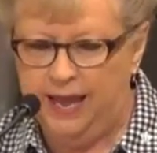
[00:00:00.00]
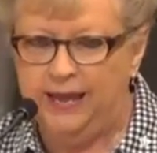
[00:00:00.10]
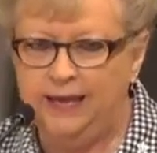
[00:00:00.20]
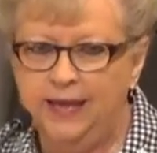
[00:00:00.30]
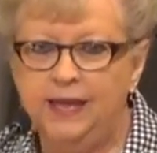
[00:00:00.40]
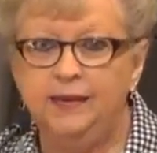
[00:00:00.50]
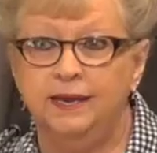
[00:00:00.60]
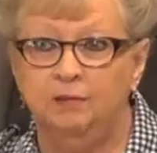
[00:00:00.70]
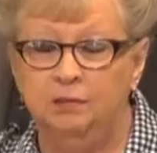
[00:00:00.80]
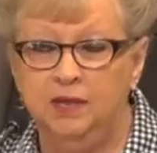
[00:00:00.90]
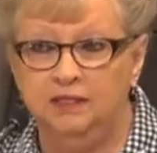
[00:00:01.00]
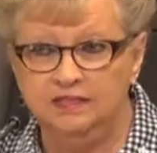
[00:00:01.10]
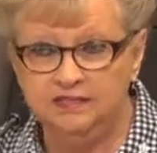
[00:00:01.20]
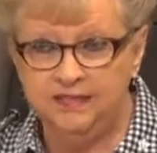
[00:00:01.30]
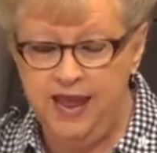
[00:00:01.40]
and hid him in
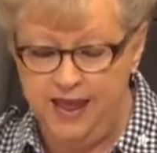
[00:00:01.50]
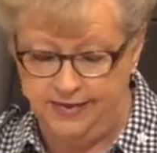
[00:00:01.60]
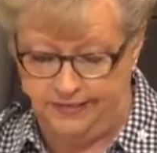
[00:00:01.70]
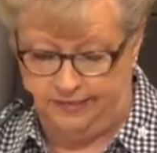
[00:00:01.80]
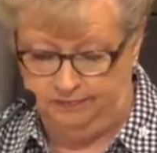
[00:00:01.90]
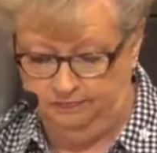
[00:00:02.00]
the sand.